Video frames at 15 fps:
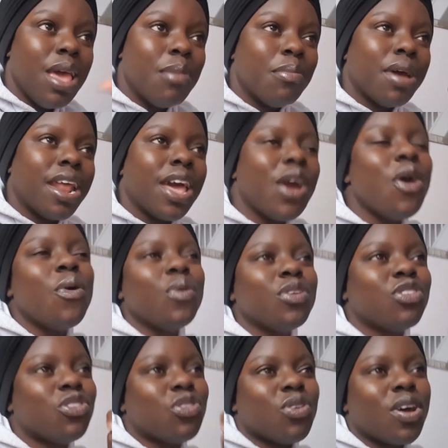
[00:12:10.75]
But I always
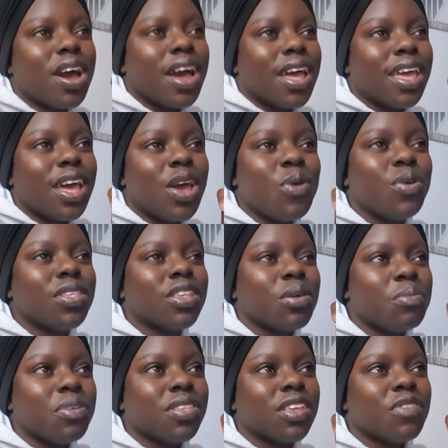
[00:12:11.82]
tell
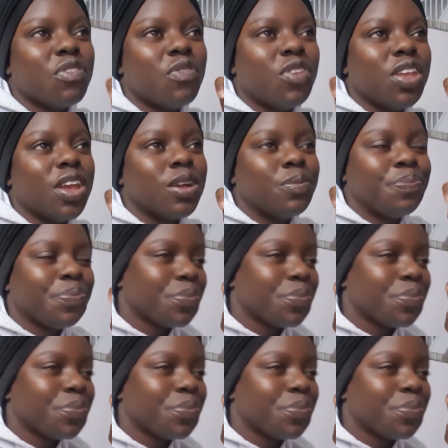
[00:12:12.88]
myself every year,